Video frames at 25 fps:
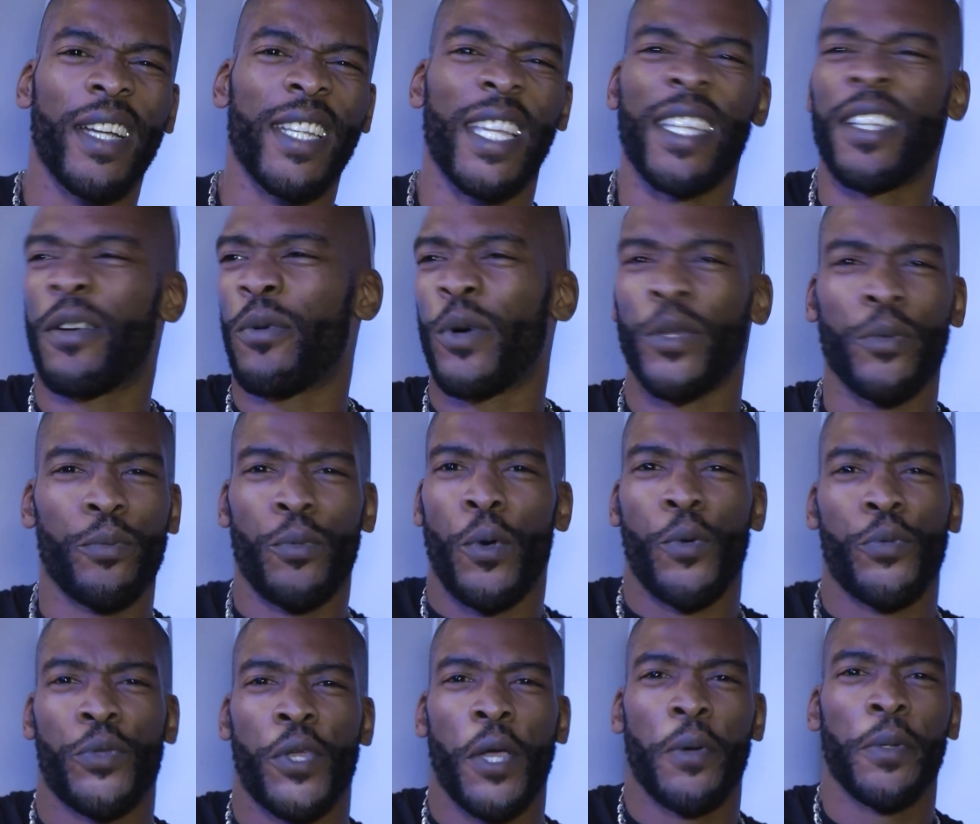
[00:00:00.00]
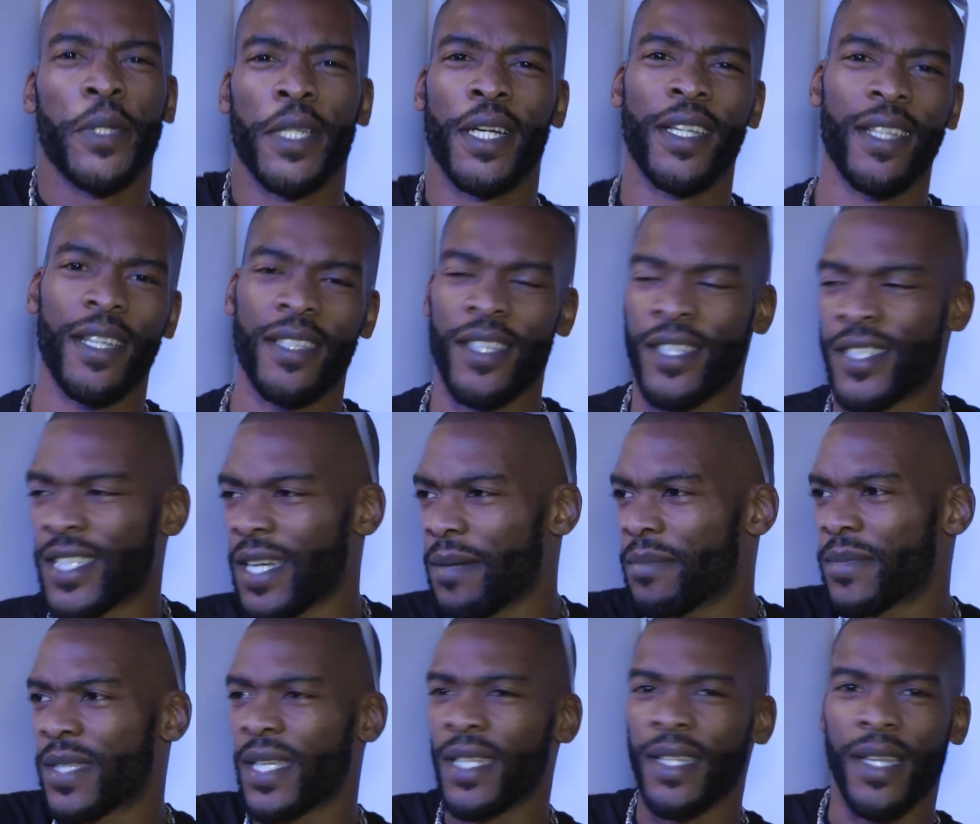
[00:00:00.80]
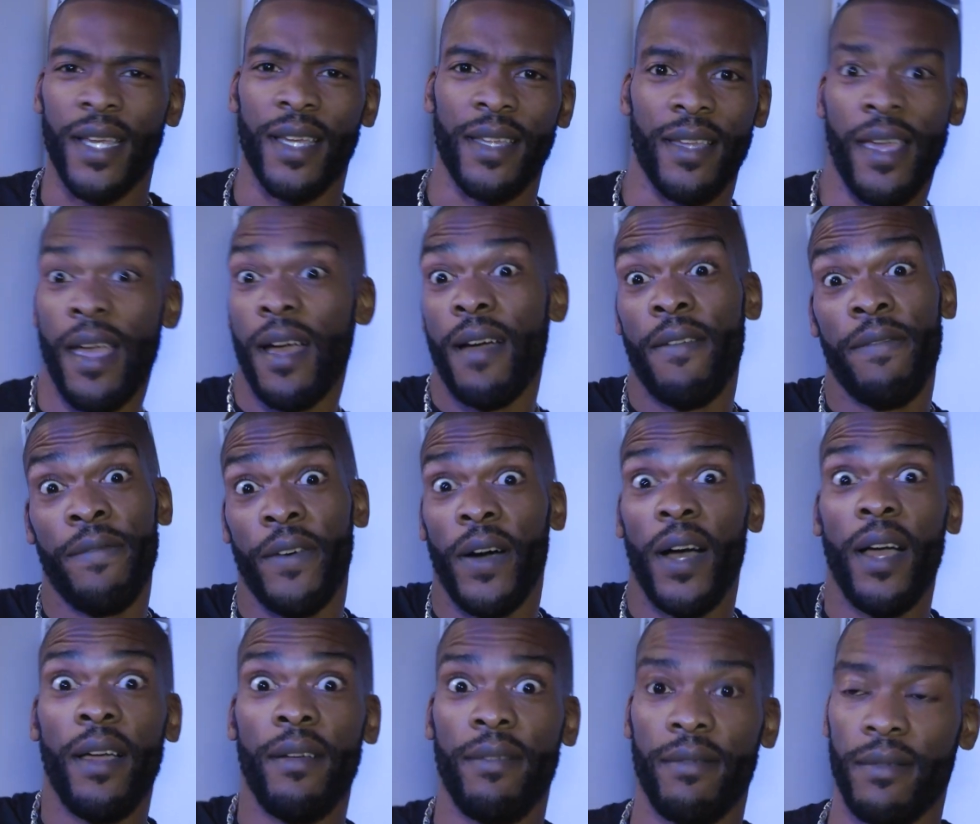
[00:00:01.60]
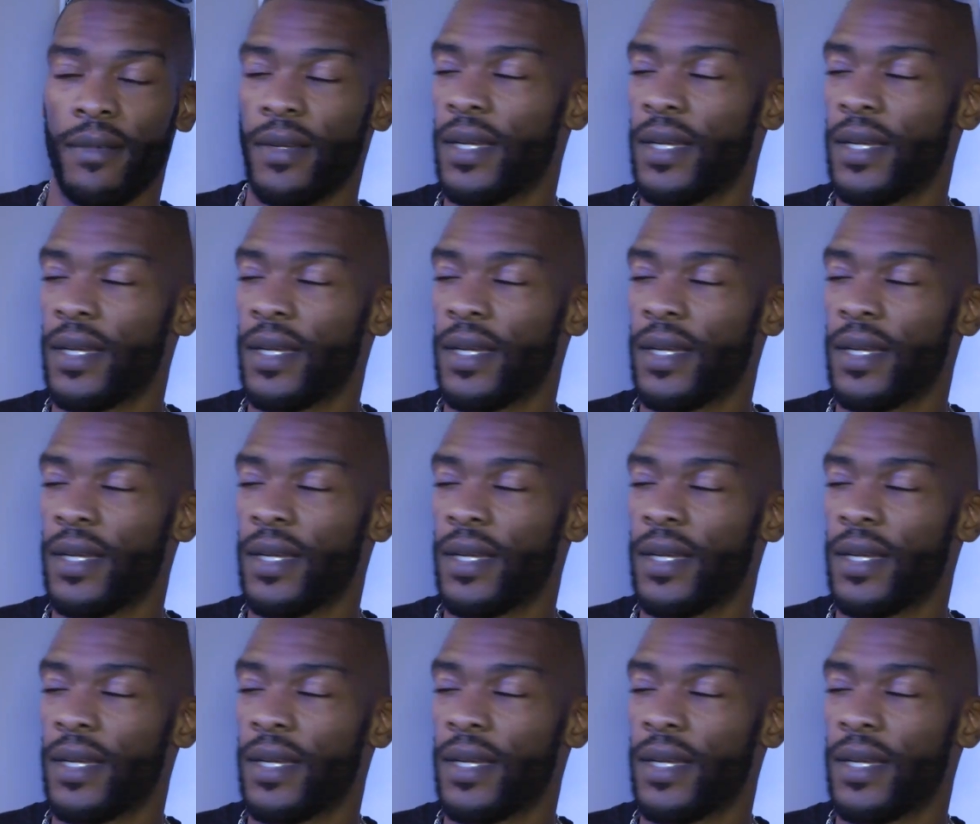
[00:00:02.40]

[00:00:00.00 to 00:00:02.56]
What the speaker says: I didn't know what was going on. I just jumped in there. Yeah, fight.